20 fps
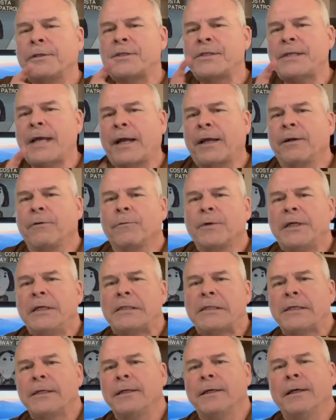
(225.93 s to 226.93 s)
second
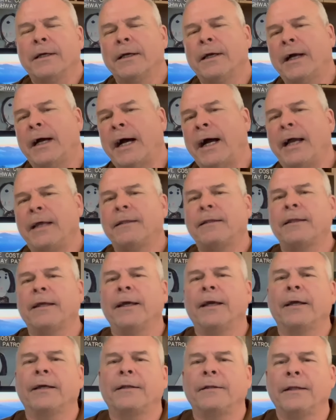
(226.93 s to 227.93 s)
reason I
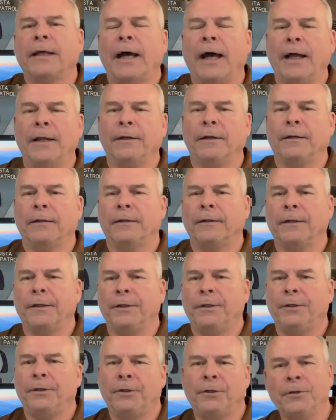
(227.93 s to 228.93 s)
think that
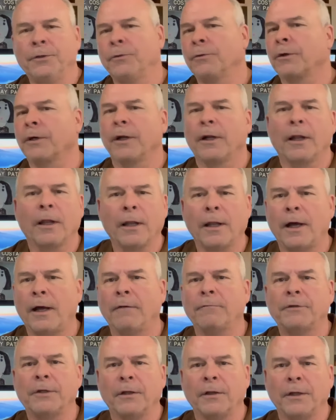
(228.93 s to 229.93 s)
you are going to
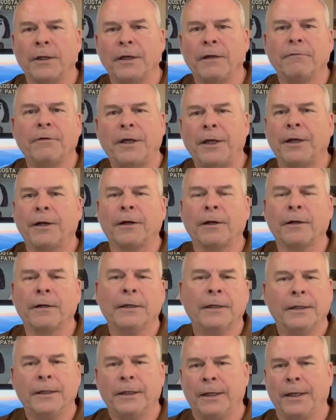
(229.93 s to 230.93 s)
love to live here
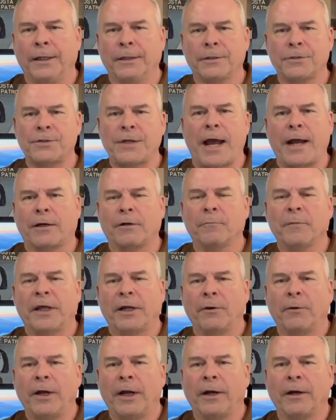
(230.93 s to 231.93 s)
in the
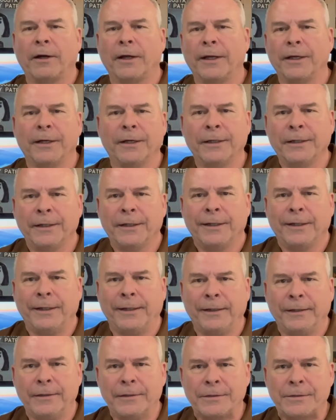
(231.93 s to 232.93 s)
Sacramento area
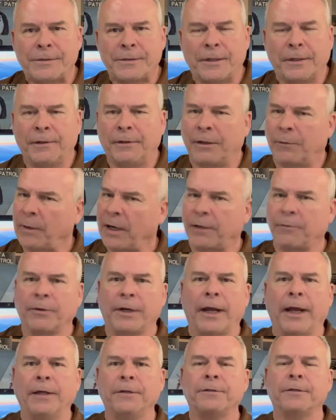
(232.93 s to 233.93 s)
is the
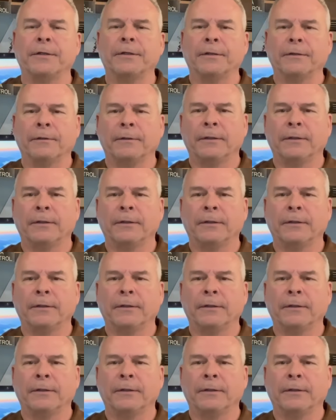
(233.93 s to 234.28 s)
recreation.